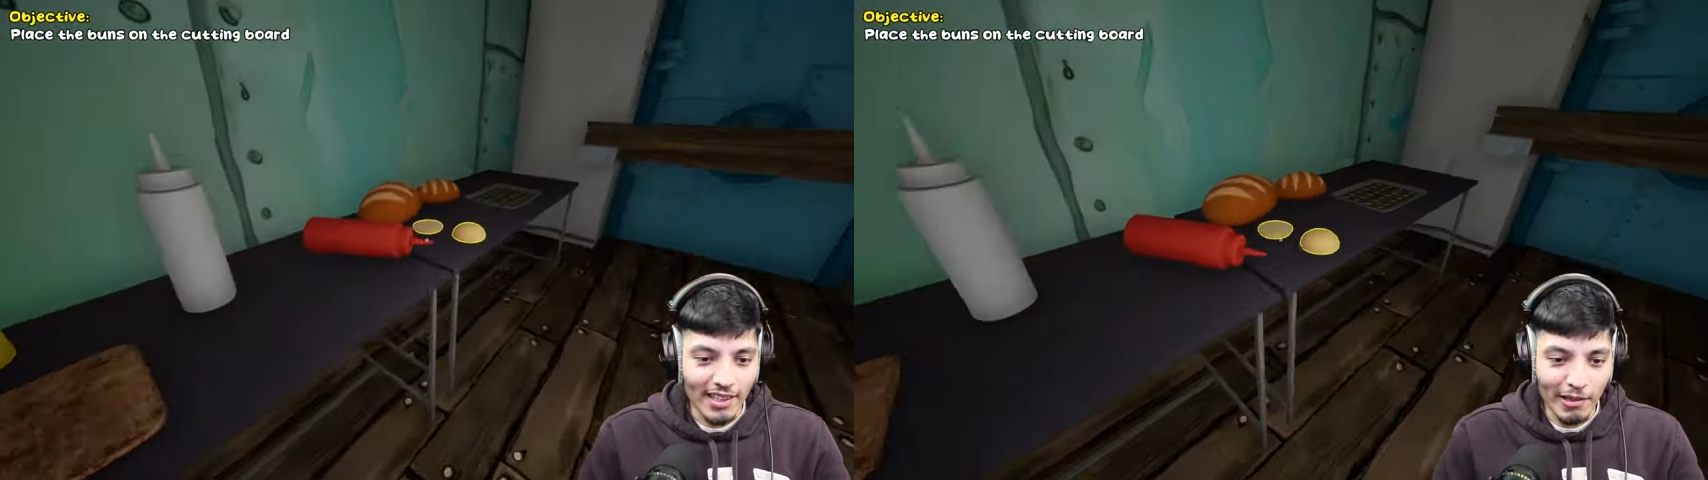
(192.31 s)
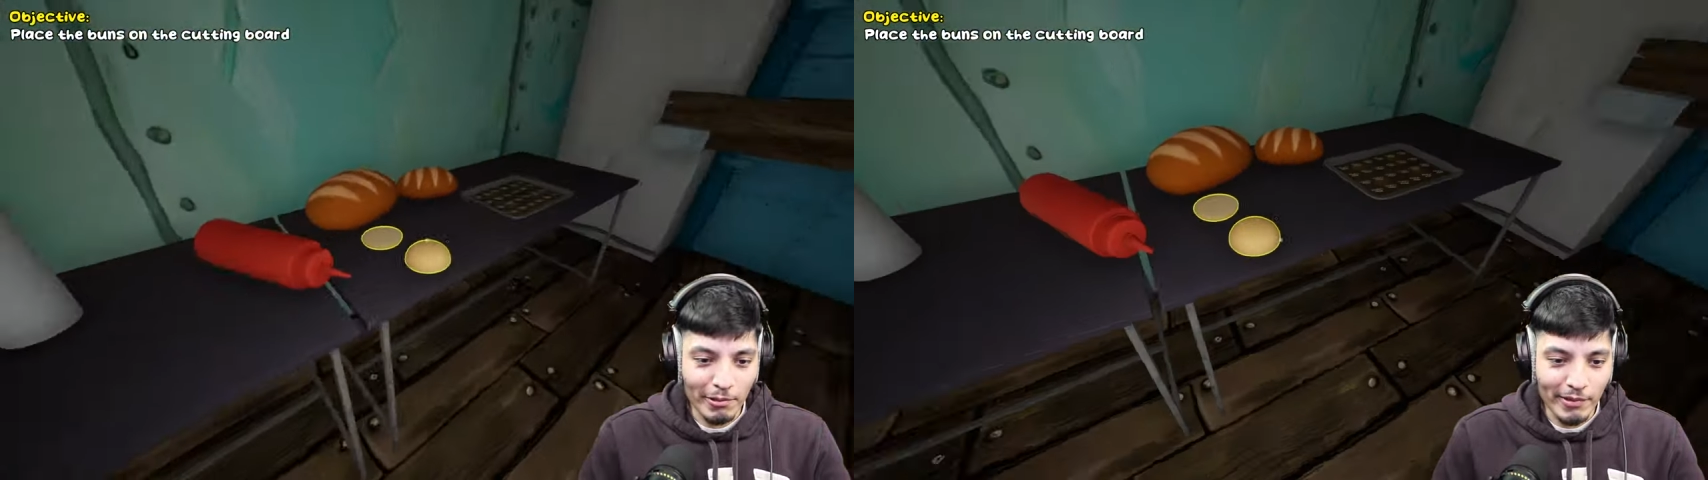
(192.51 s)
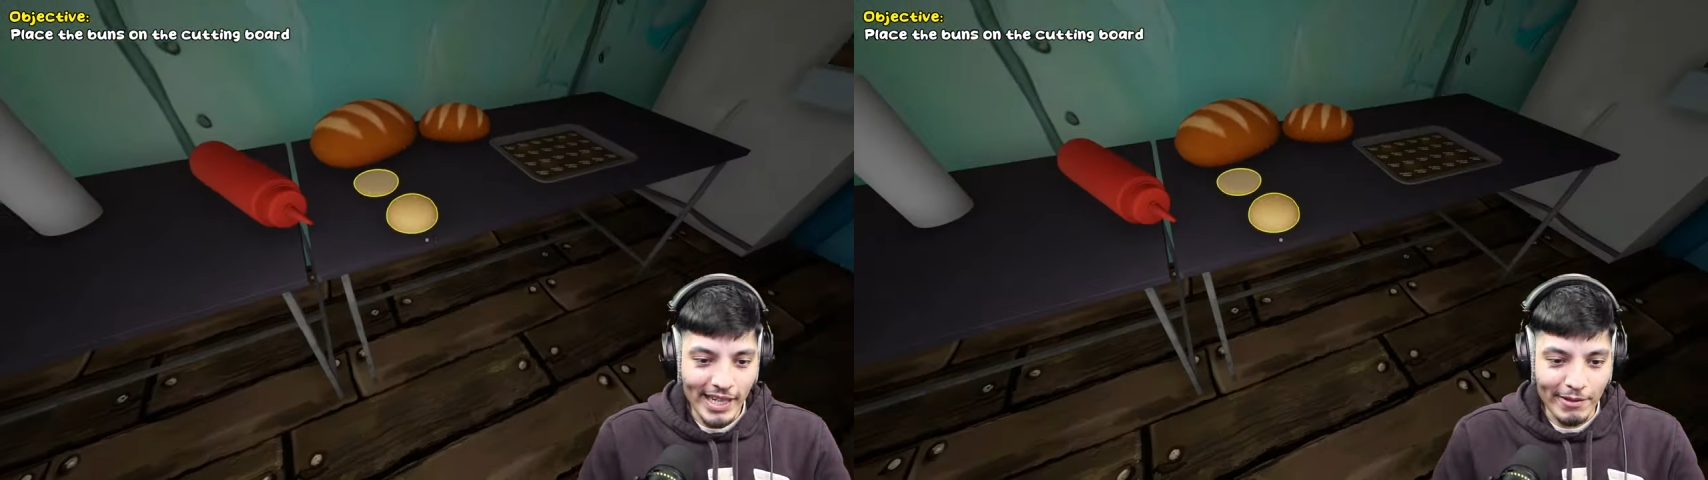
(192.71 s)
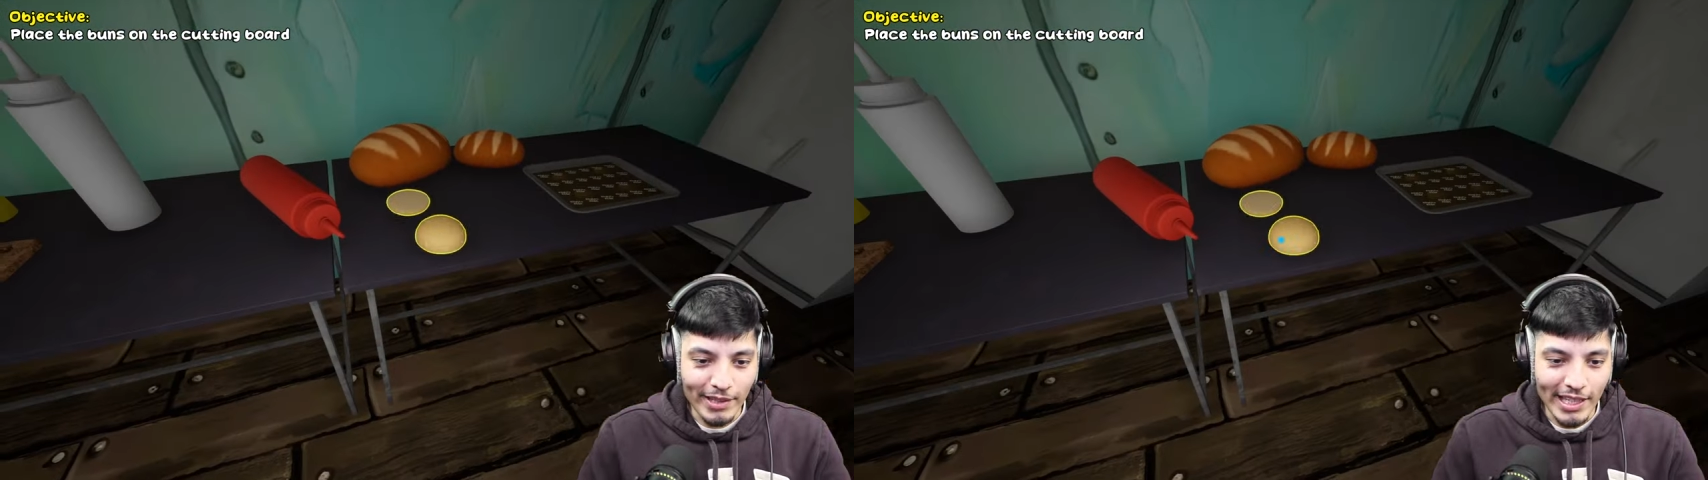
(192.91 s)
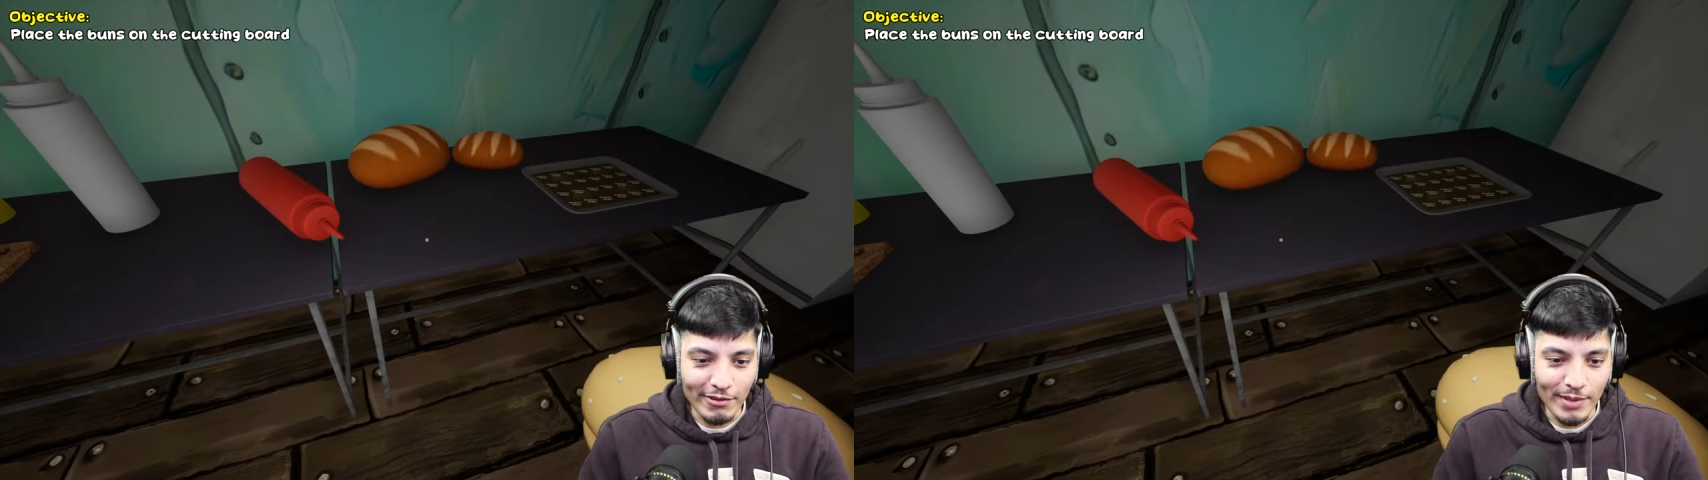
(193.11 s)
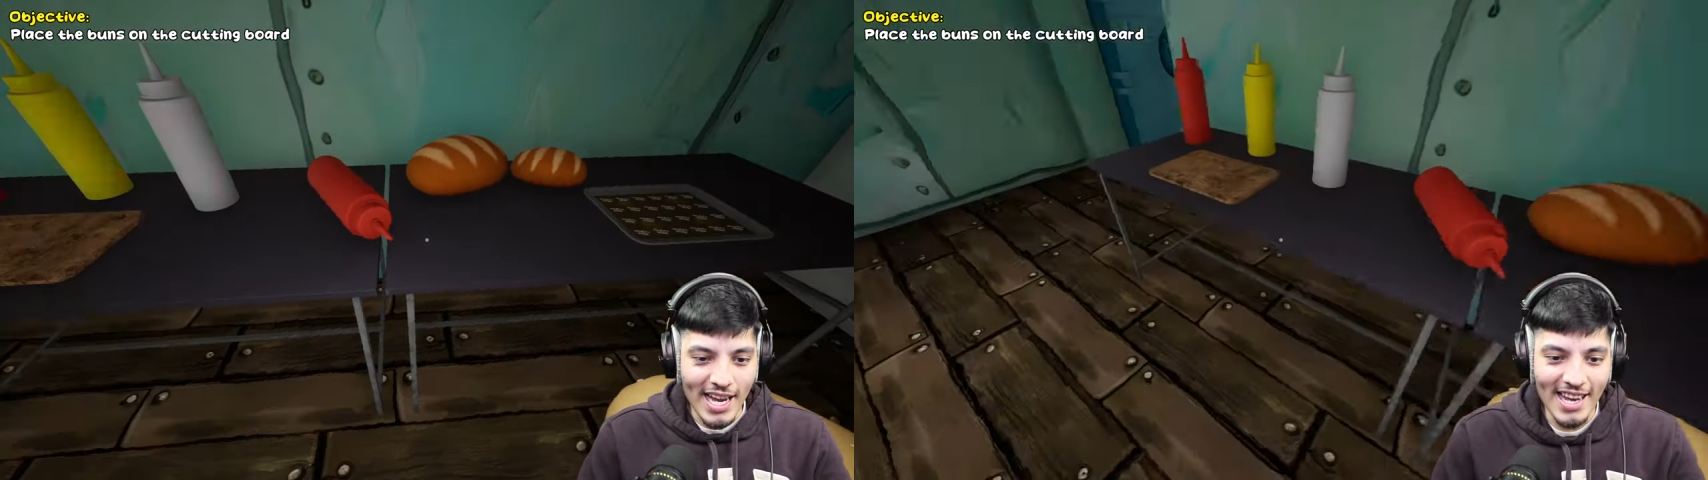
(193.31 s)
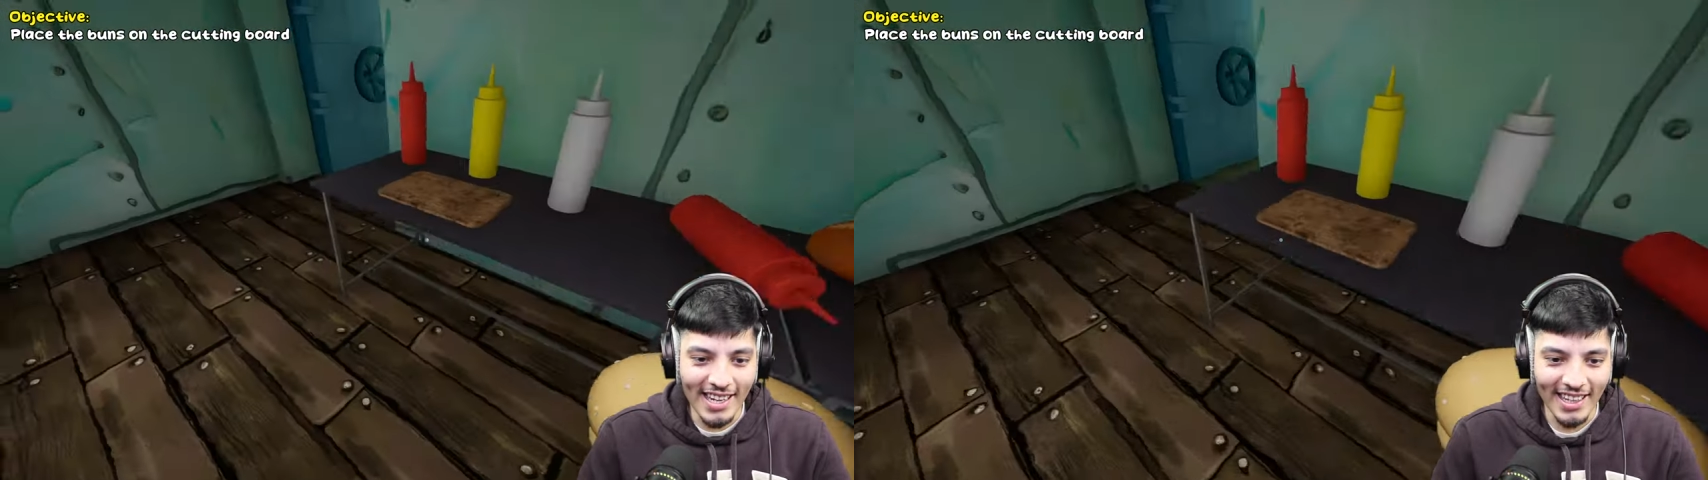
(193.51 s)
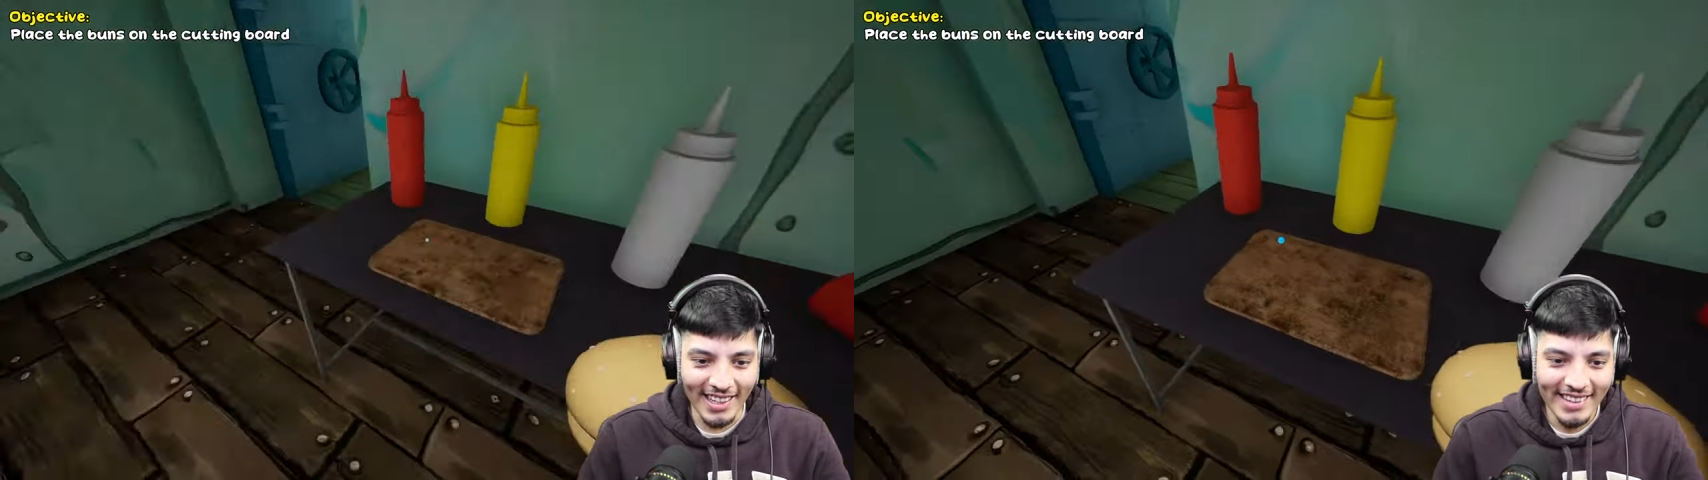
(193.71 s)
Alright, whatever,
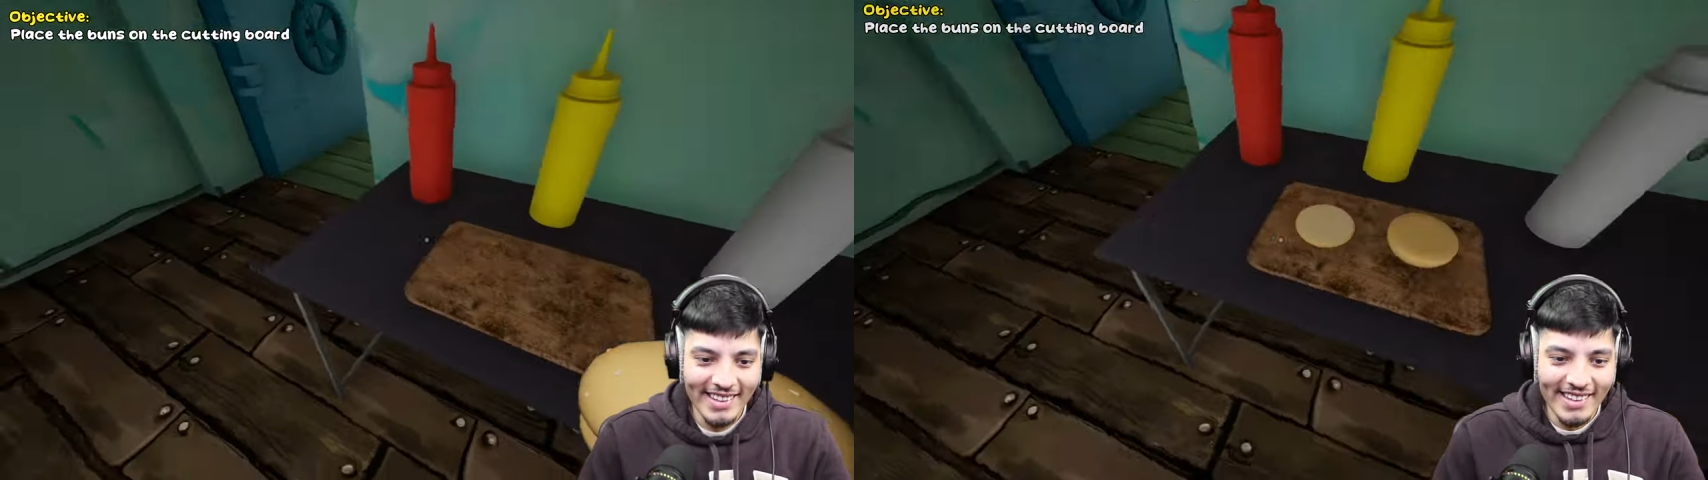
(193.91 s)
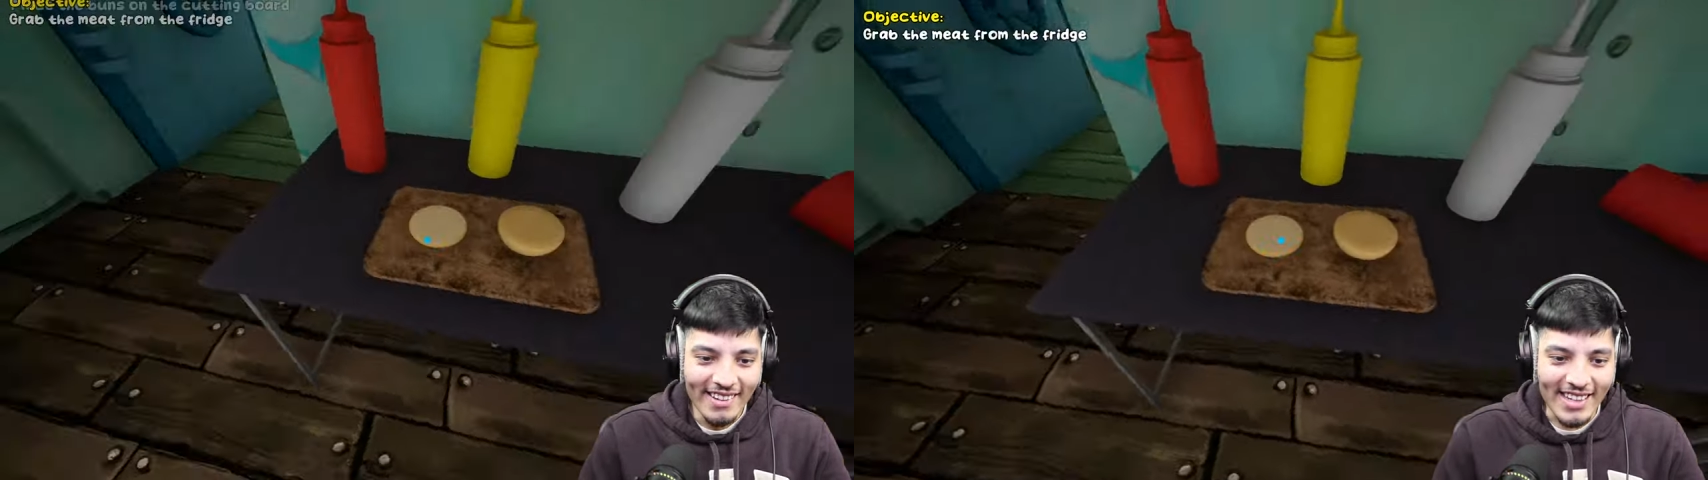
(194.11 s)
man.